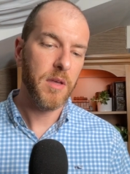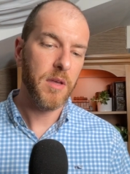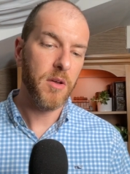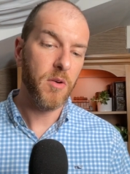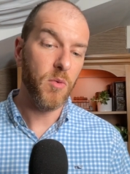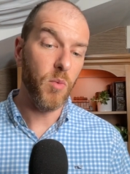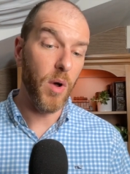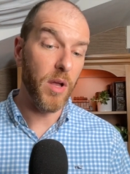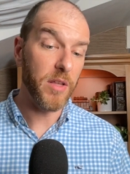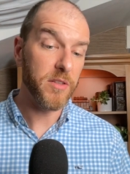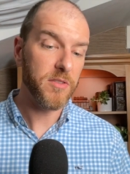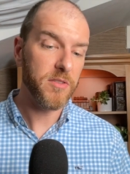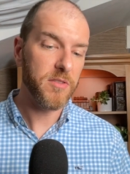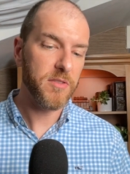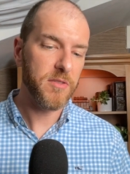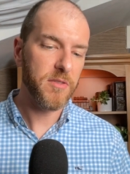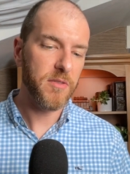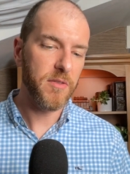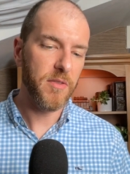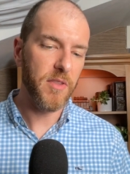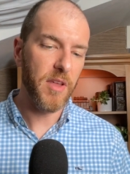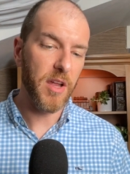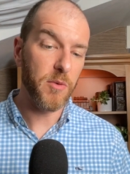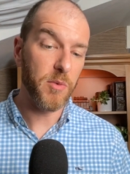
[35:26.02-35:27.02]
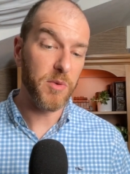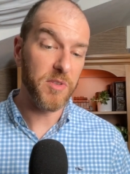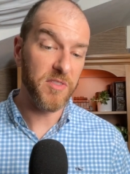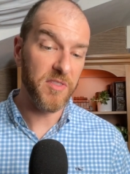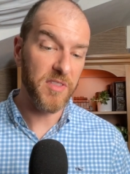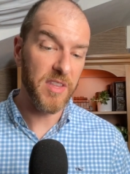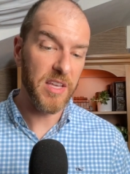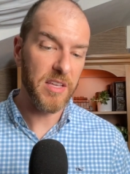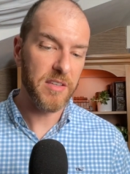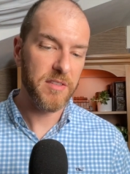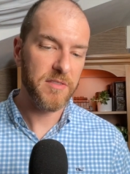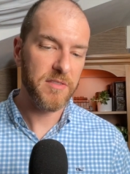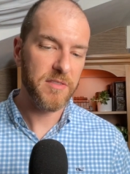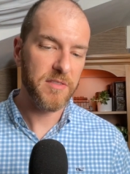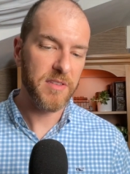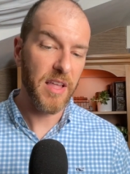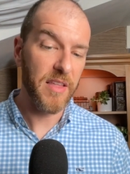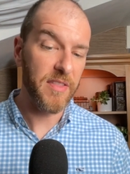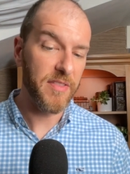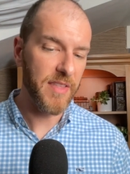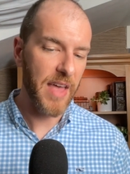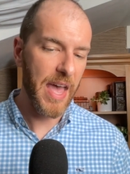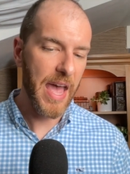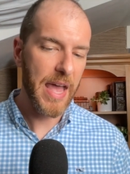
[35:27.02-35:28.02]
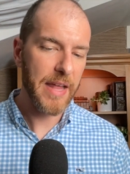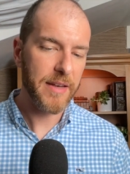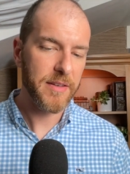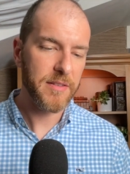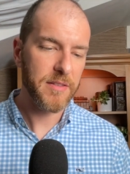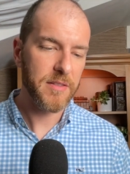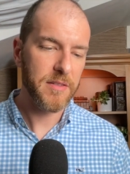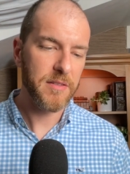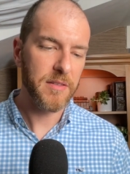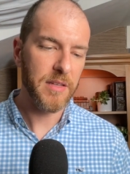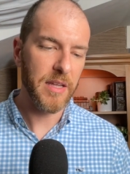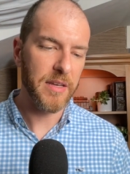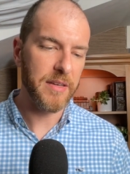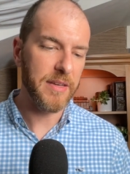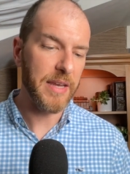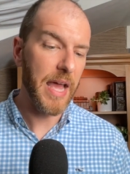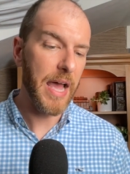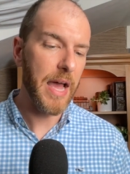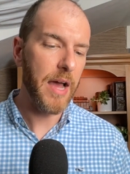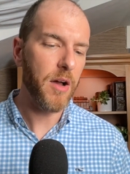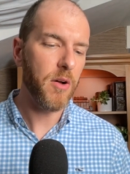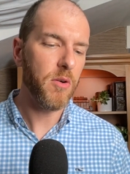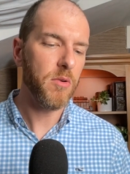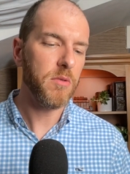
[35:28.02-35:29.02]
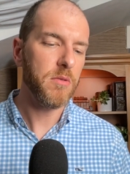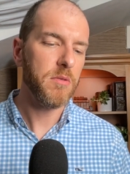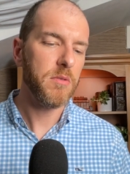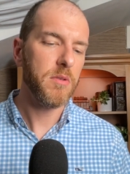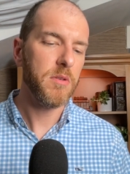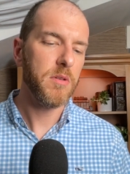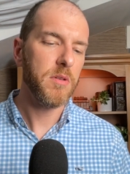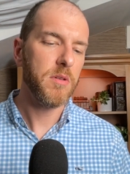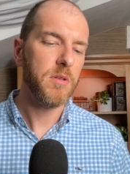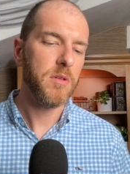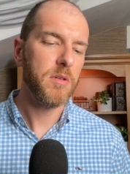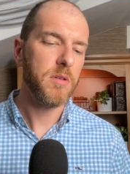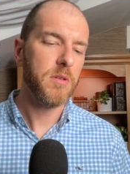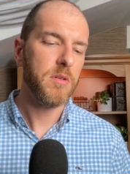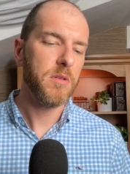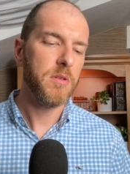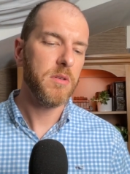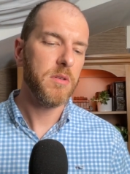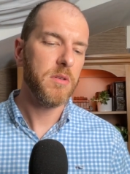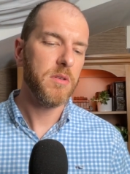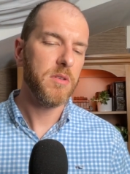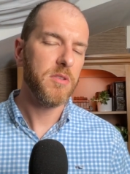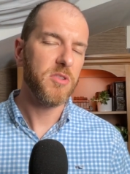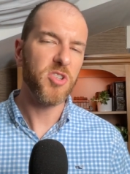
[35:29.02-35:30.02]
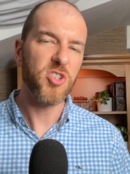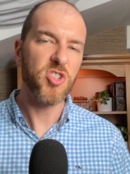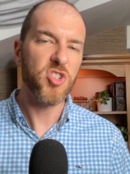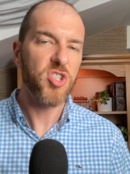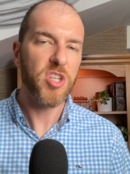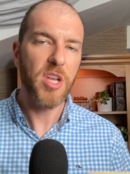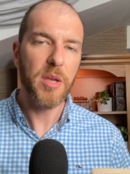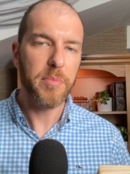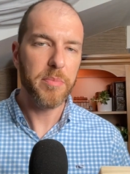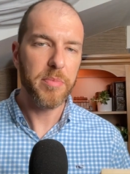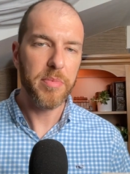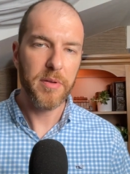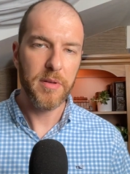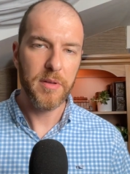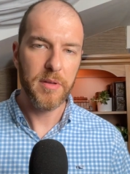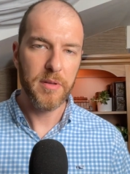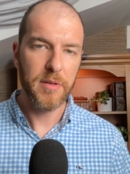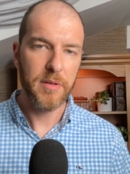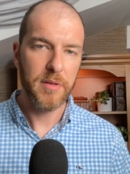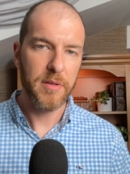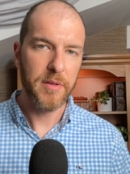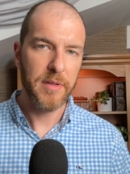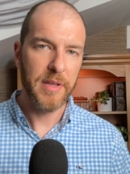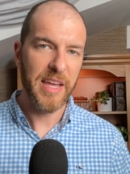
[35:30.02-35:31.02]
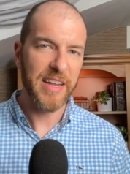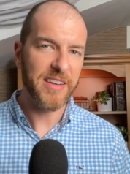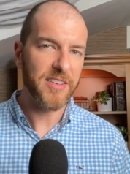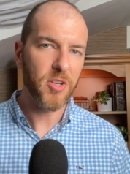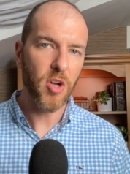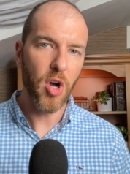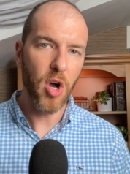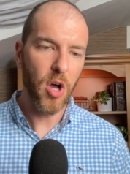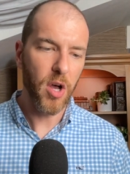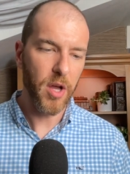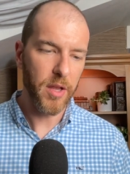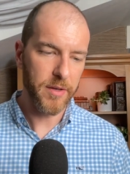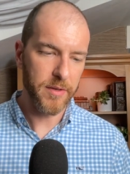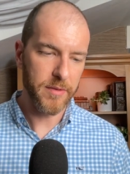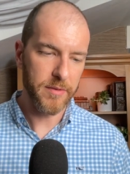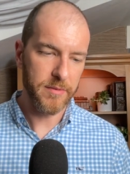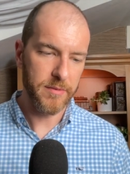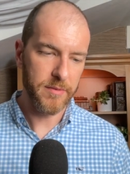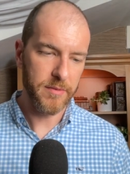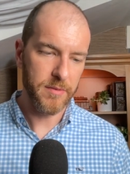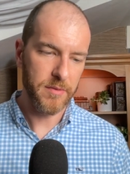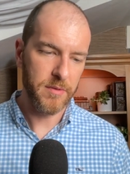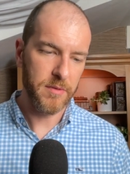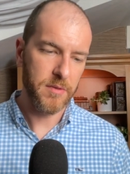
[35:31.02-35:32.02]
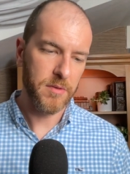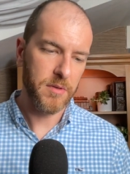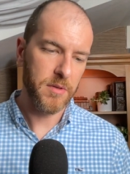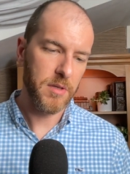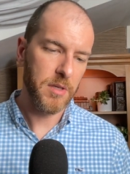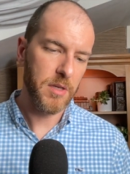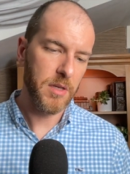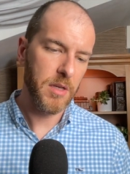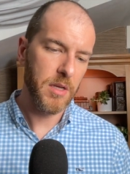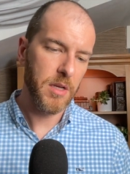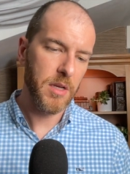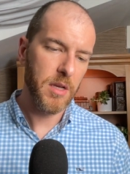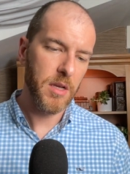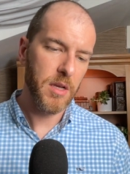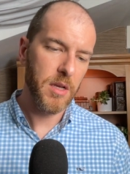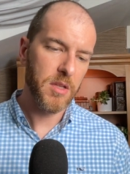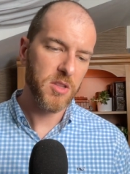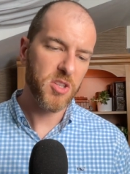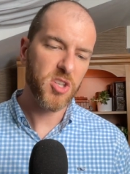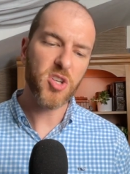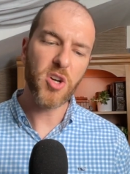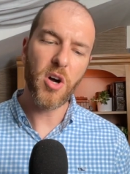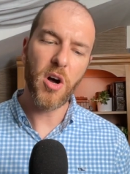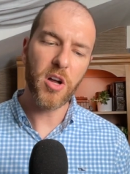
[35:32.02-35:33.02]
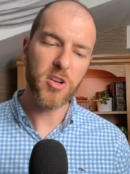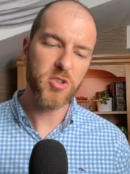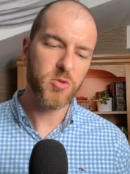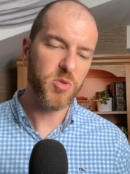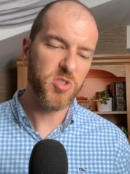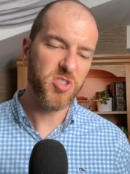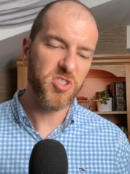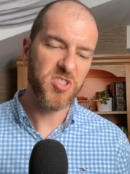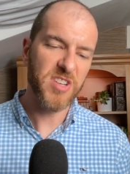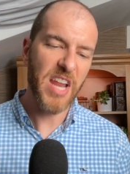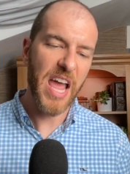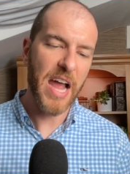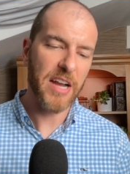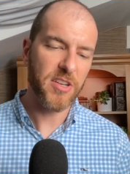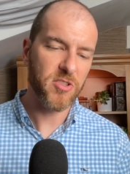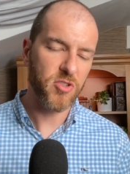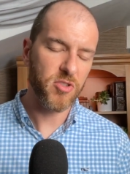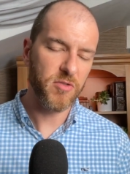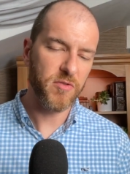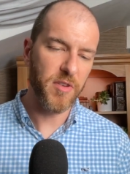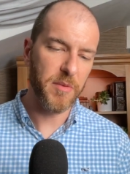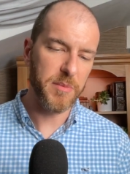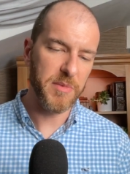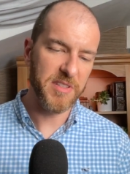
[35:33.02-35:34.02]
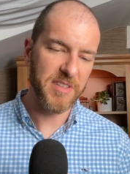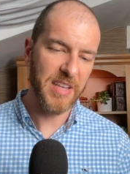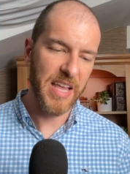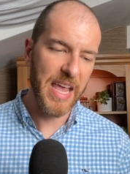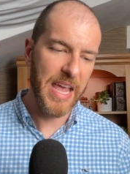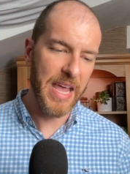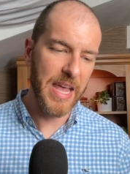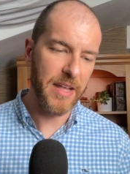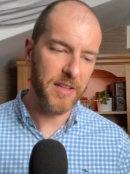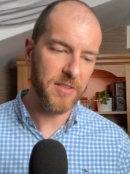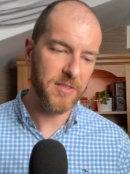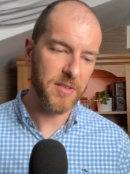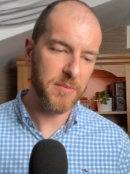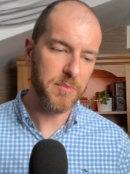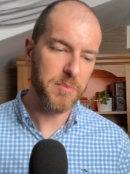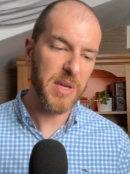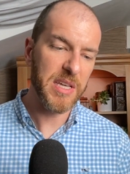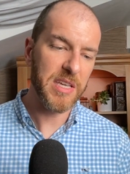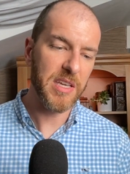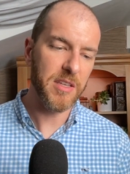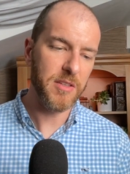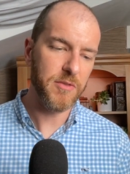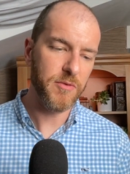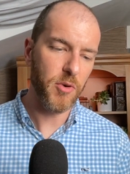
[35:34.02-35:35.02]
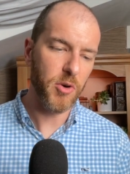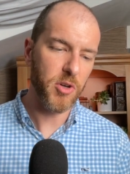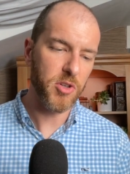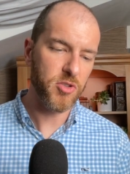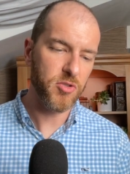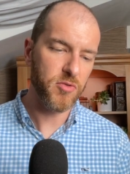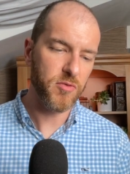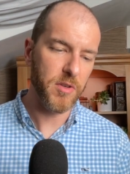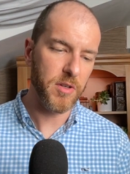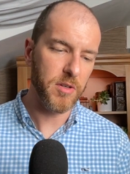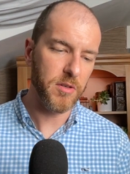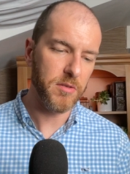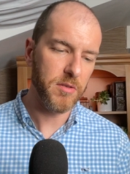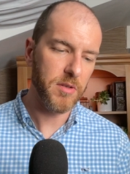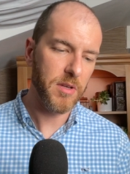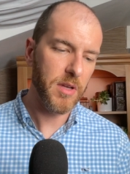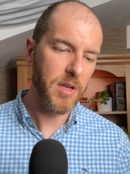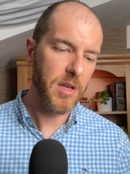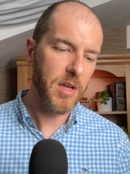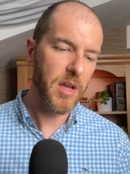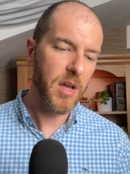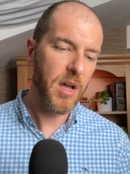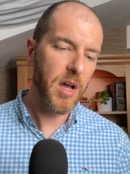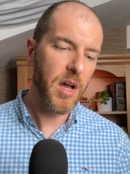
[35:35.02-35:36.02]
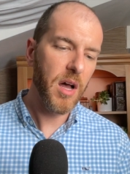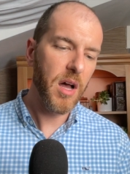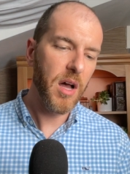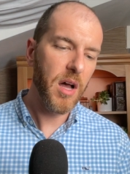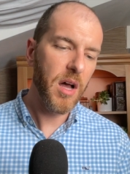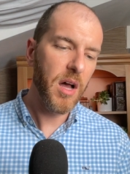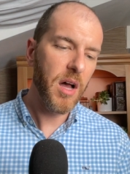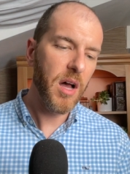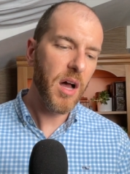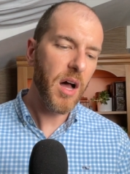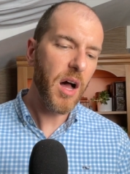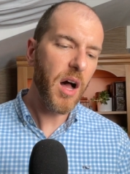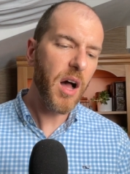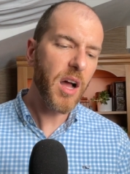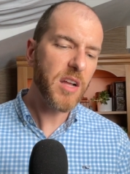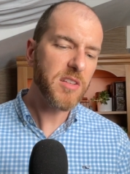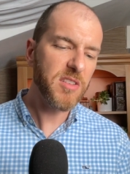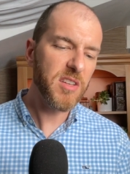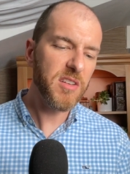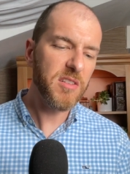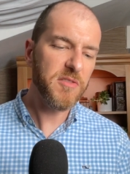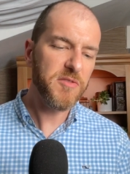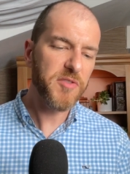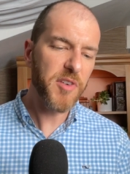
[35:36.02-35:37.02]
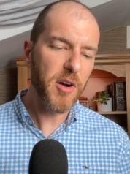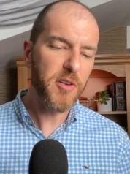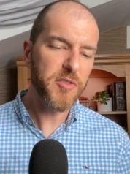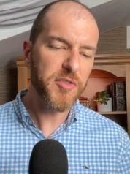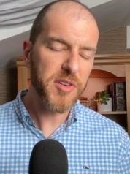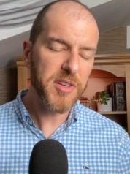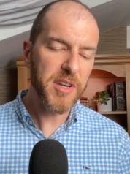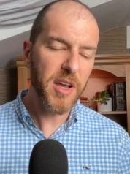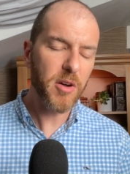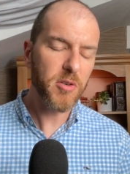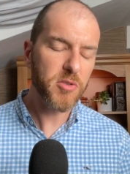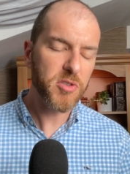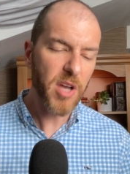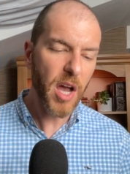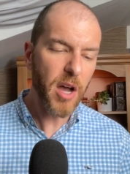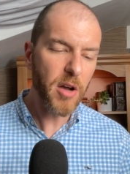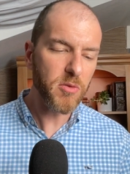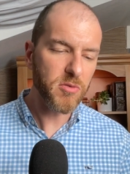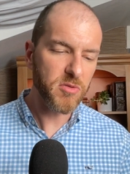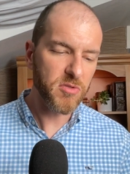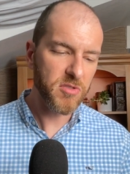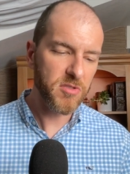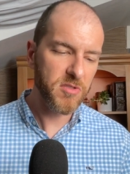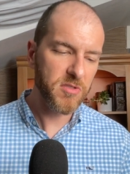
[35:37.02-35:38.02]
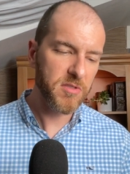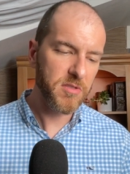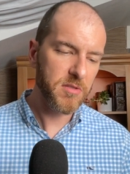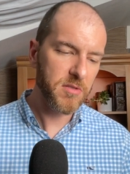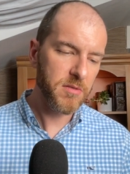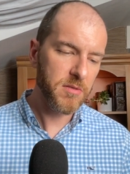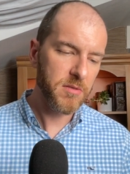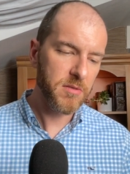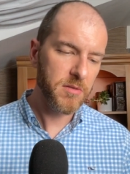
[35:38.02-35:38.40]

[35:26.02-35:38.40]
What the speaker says: Once there was this and that, and now the ship had gone. The conch was snatched from his hands, and Piggy's voice shrilled. I didn't vote for no ghosts.